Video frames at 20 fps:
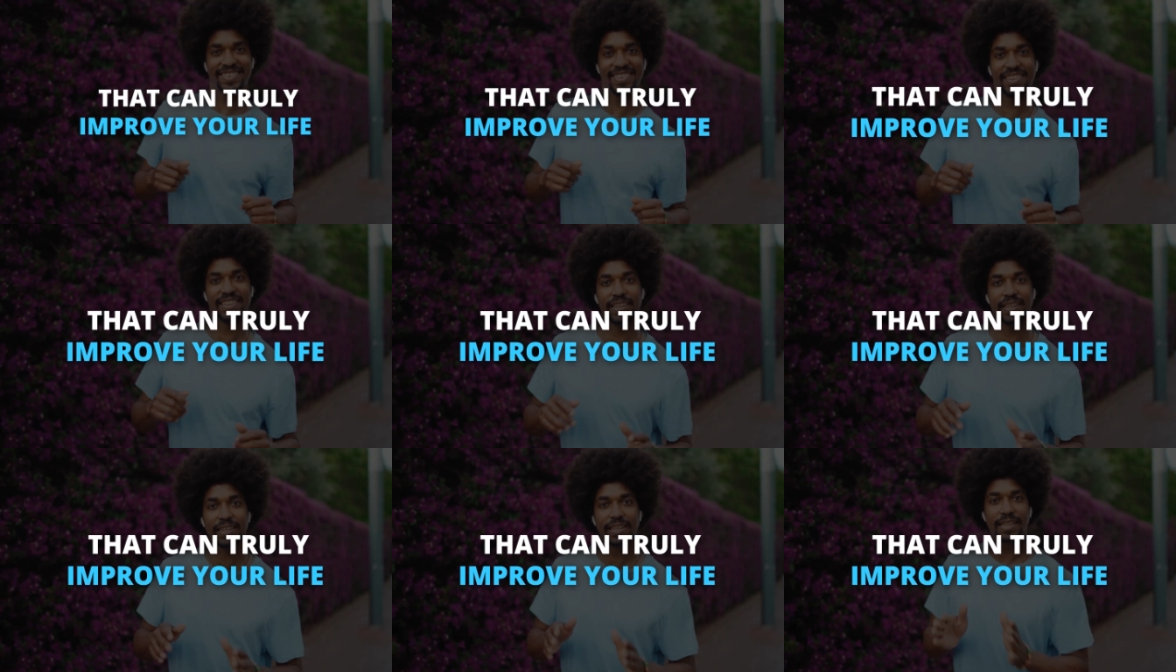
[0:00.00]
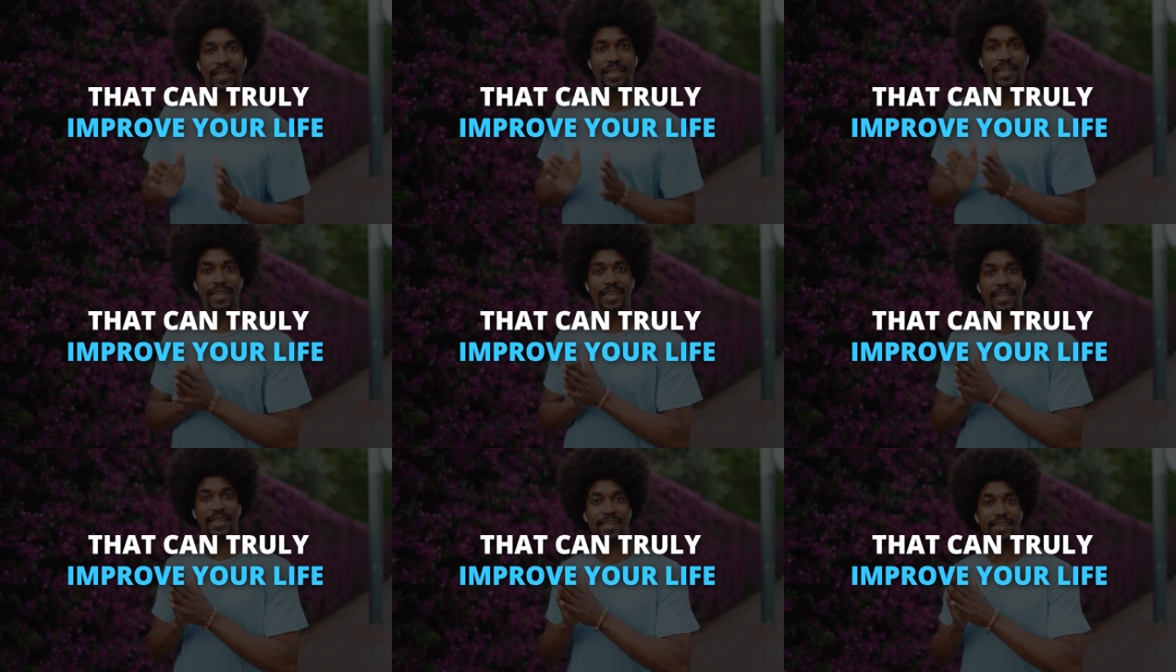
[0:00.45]
can
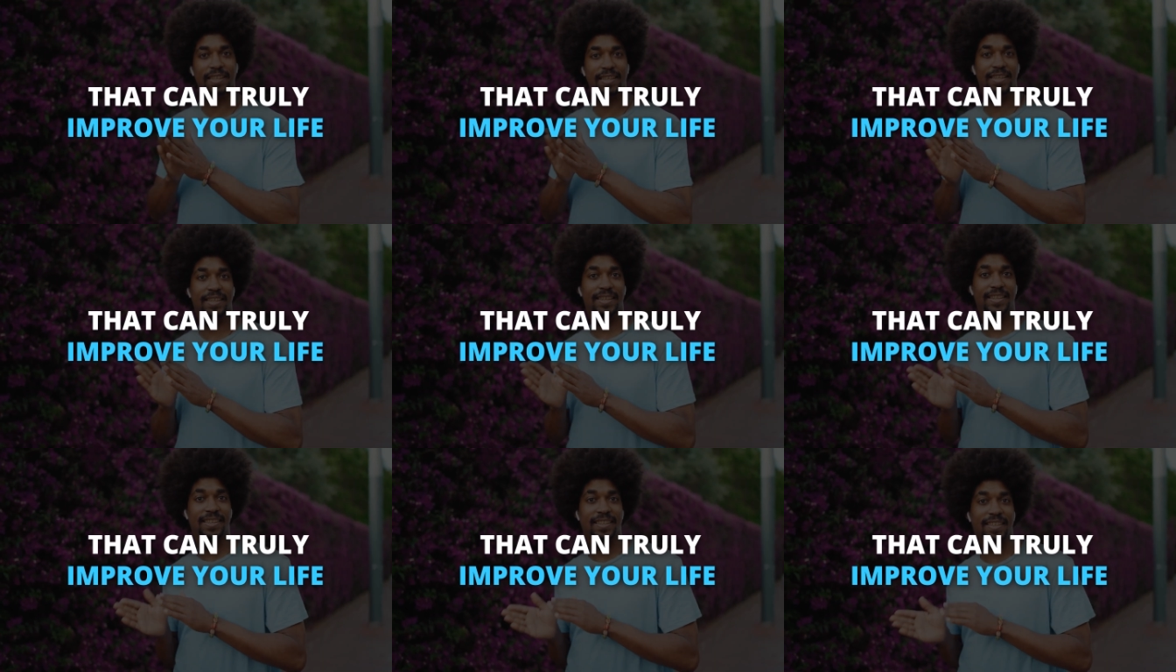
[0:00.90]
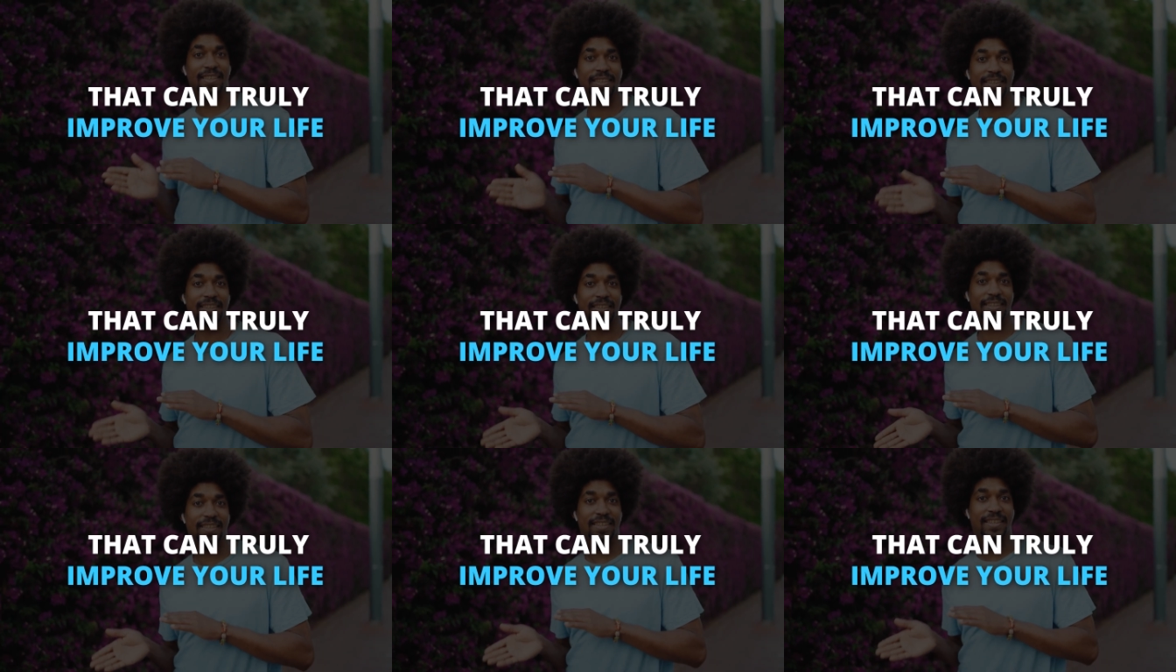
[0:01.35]
truly improve your
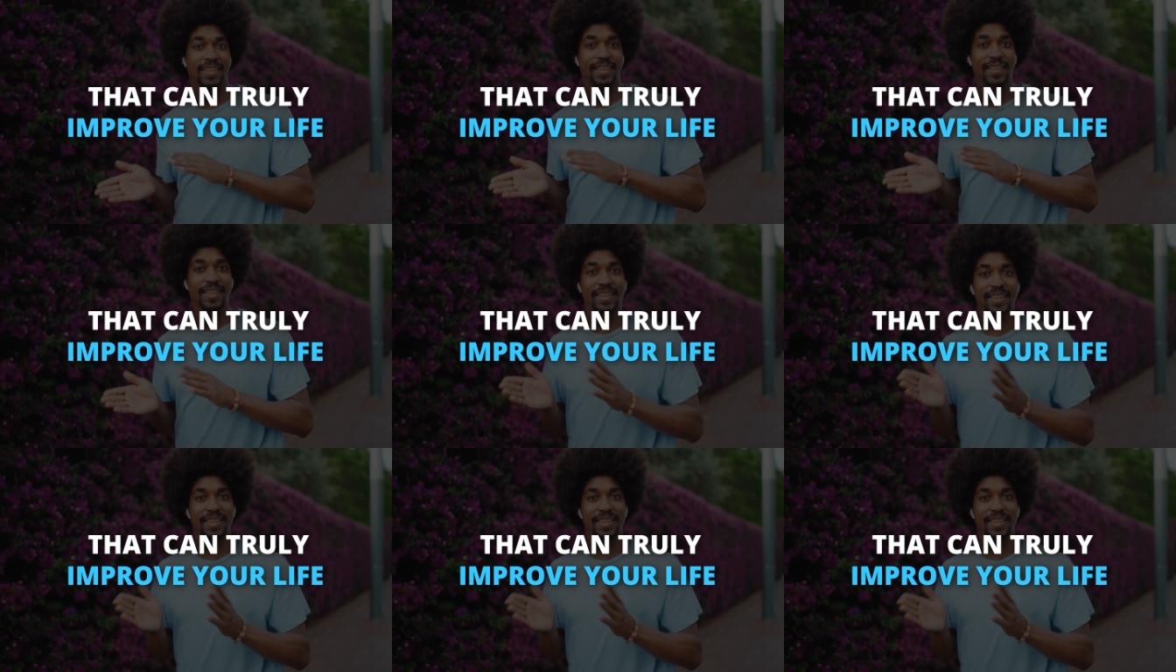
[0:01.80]
life